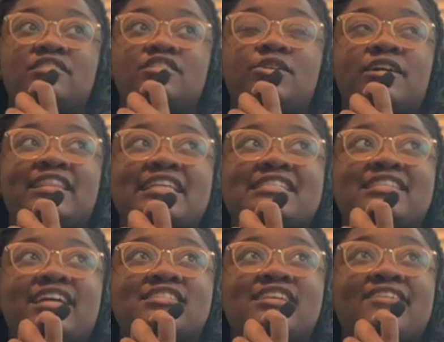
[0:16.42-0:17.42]
during this
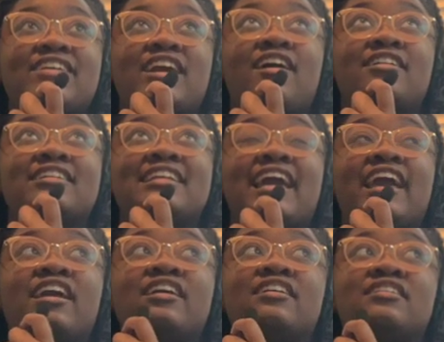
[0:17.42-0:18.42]
Thanksgiving
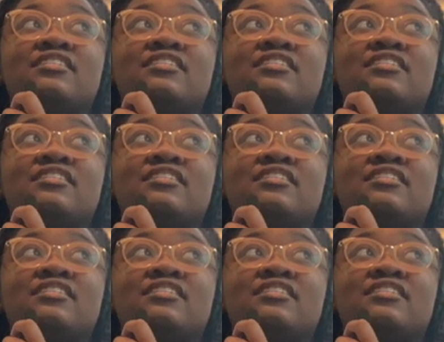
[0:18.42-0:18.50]
holiday.